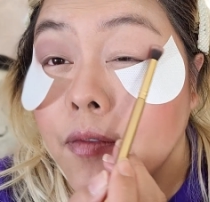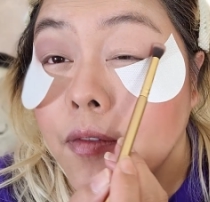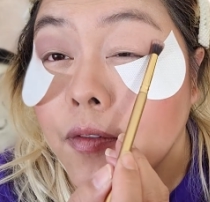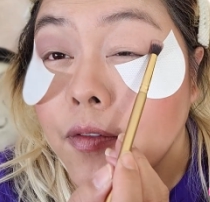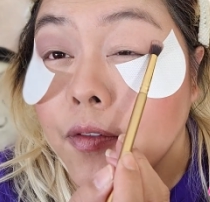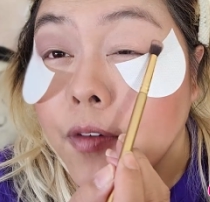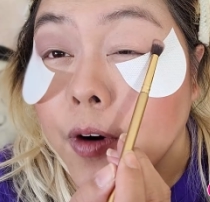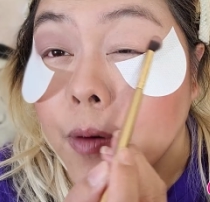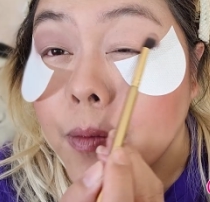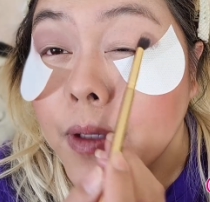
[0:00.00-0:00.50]

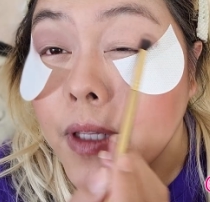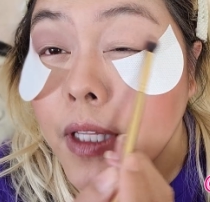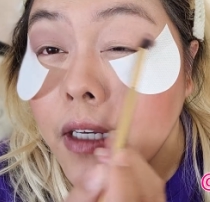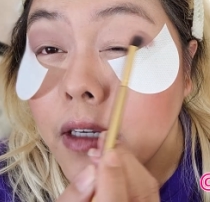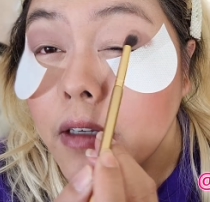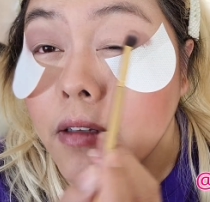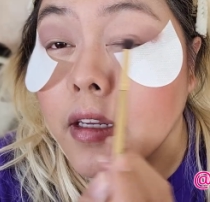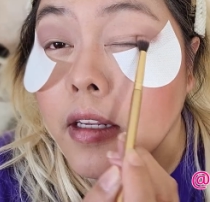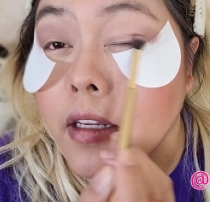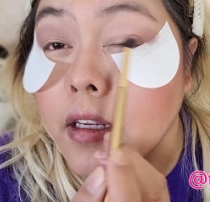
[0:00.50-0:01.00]

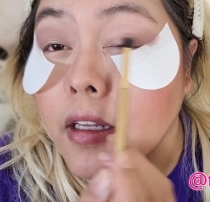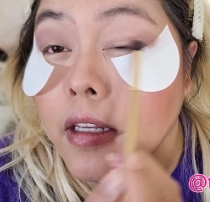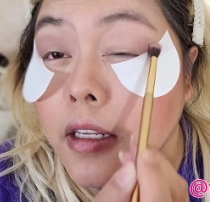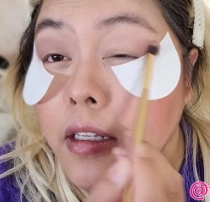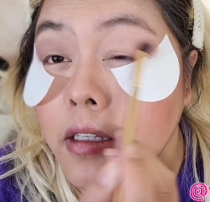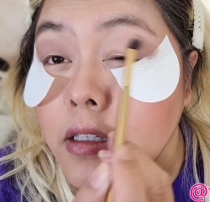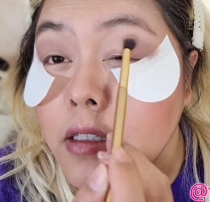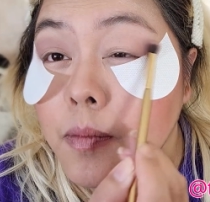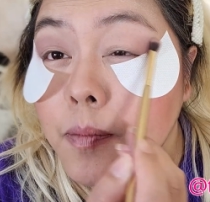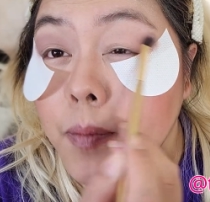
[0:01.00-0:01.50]
formula. It
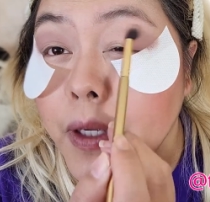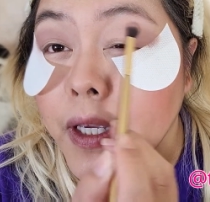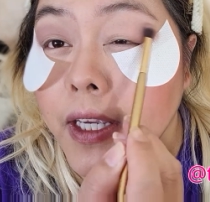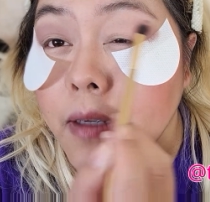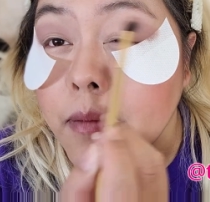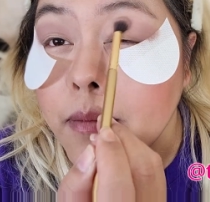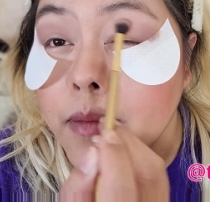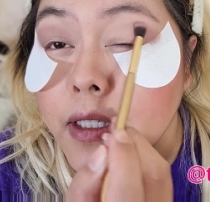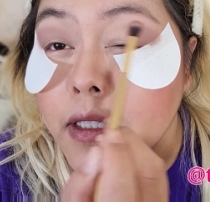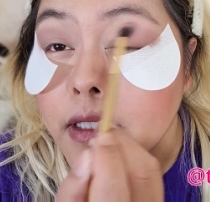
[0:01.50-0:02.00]
is
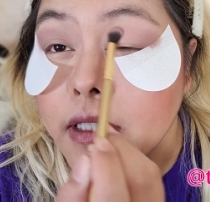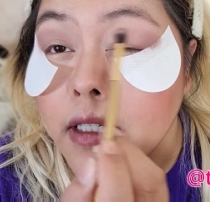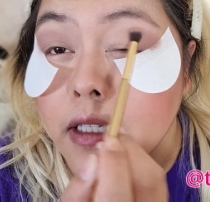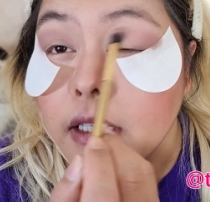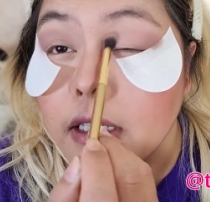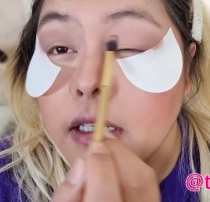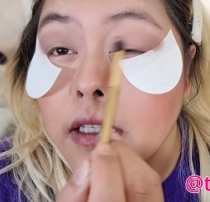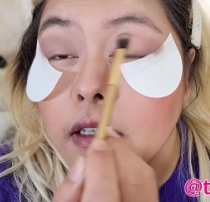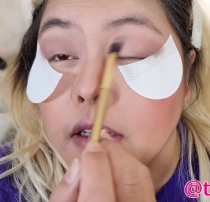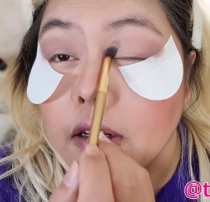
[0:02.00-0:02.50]

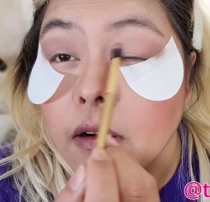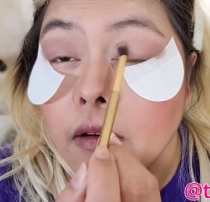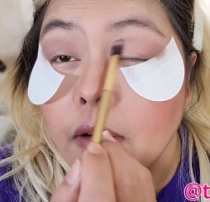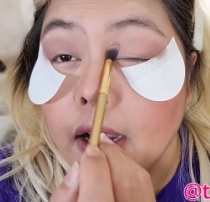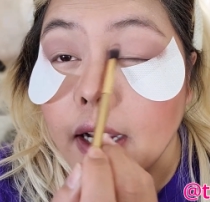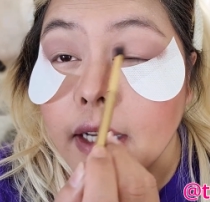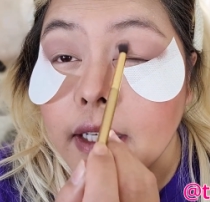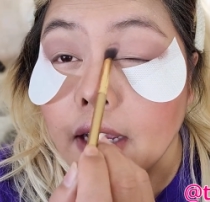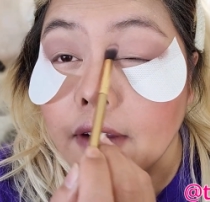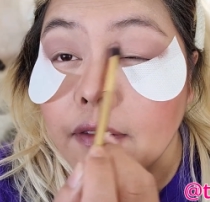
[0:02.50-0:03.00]
pigmented, you know,
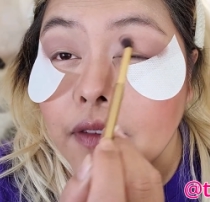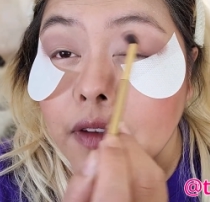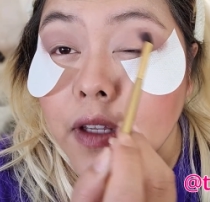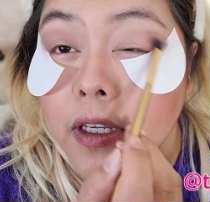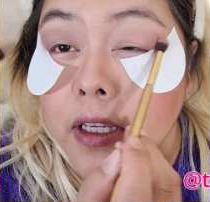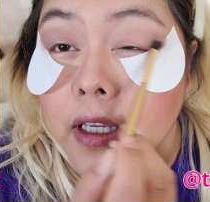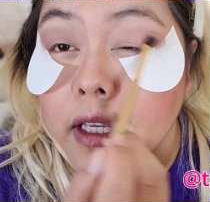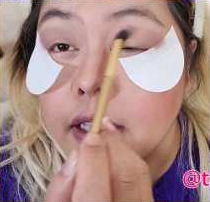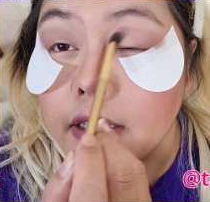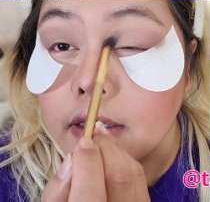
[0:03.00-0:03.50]
I
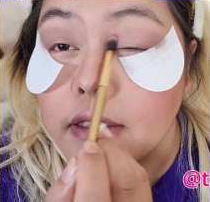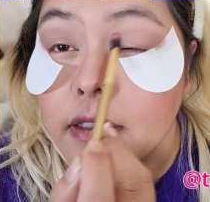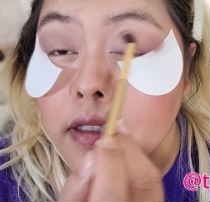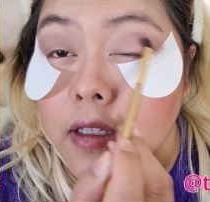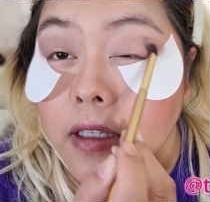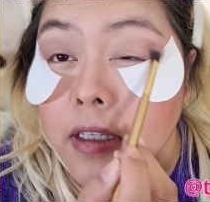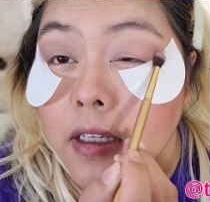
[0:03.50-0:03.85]
definitely can see